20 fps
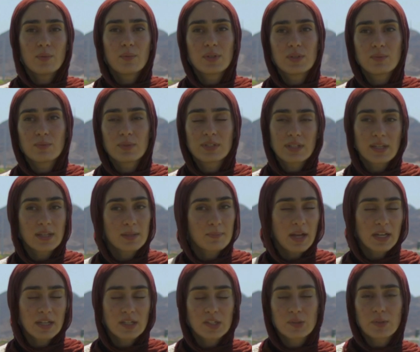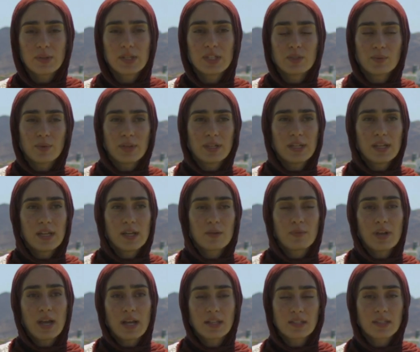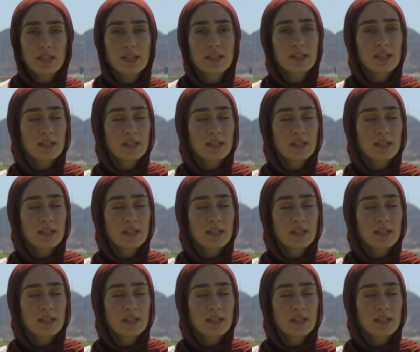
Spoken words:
which was like back in 2020, and we had to like